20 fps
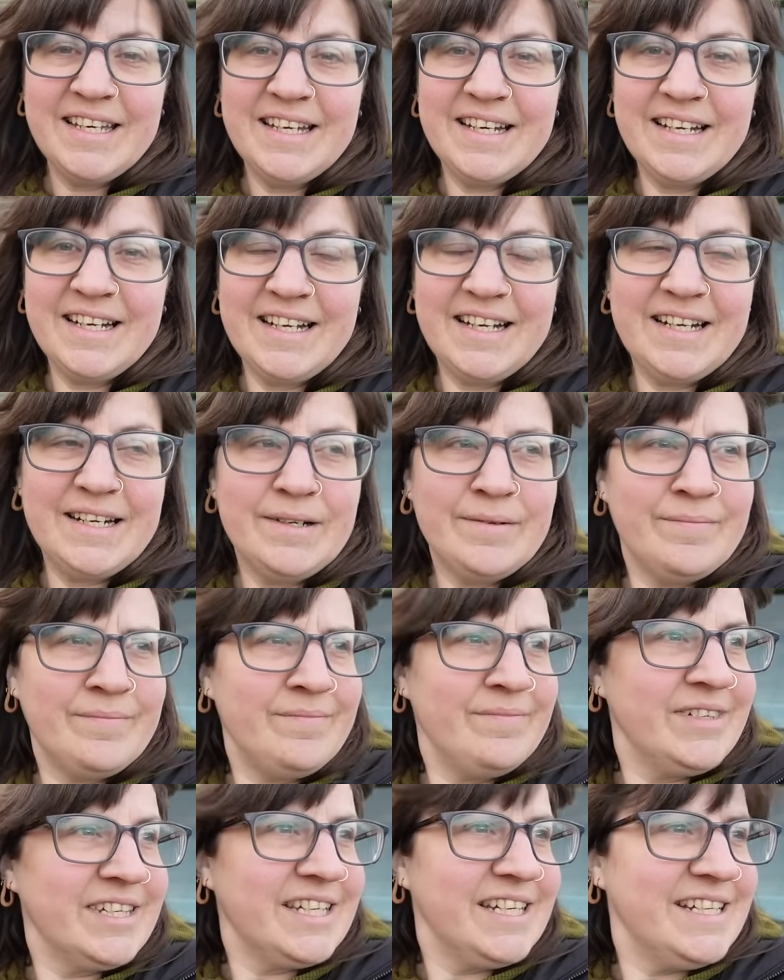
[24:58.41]

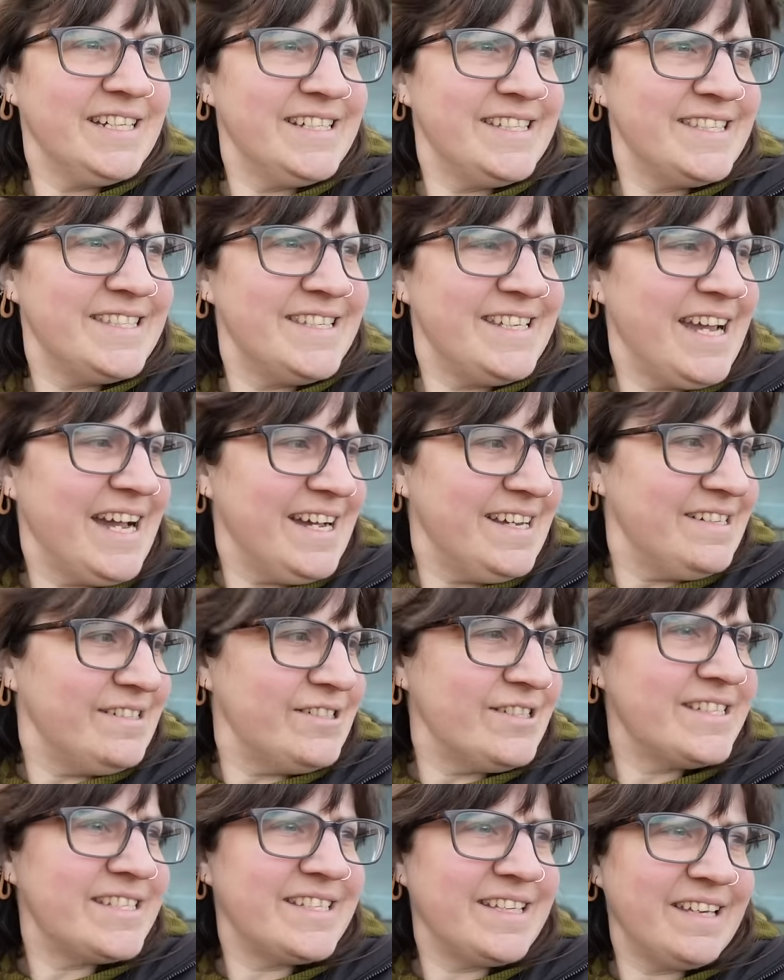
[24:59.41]
um, because yeah, it's
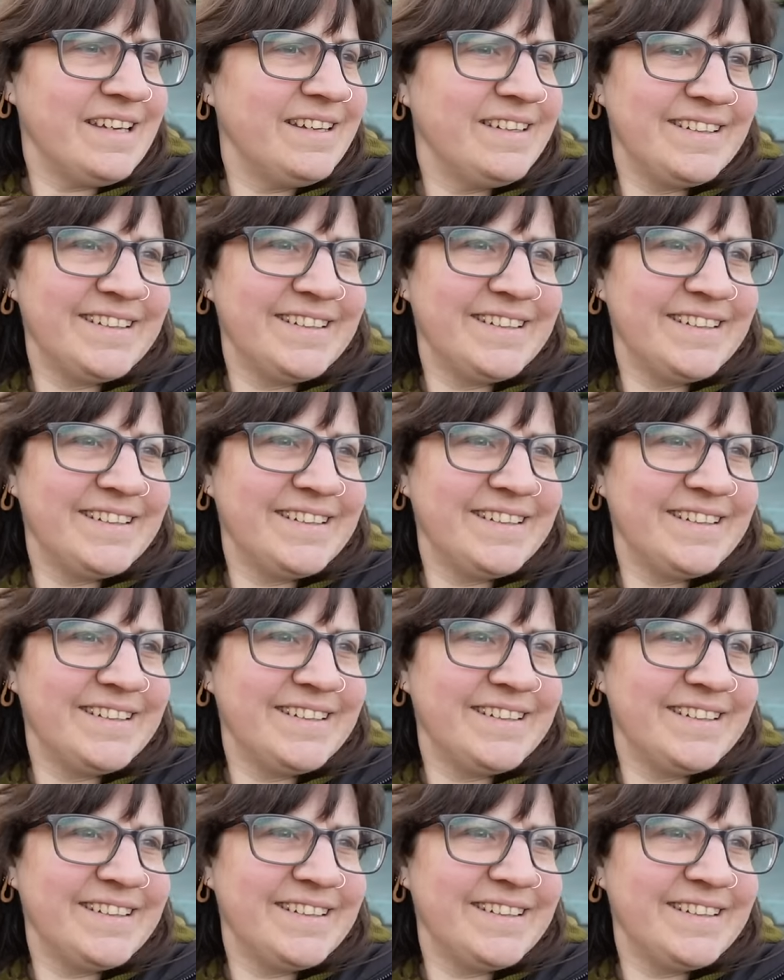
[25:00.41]
just